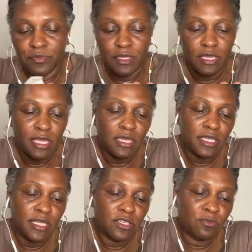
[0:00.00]
And then
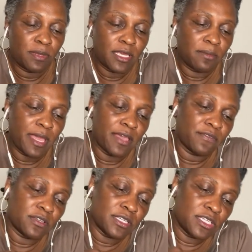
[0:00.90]
again, you plant
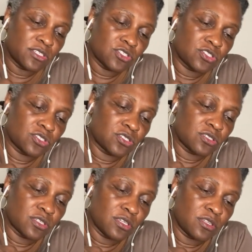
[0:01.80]
1/2 inch
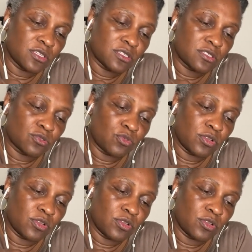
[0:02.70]
in the soil.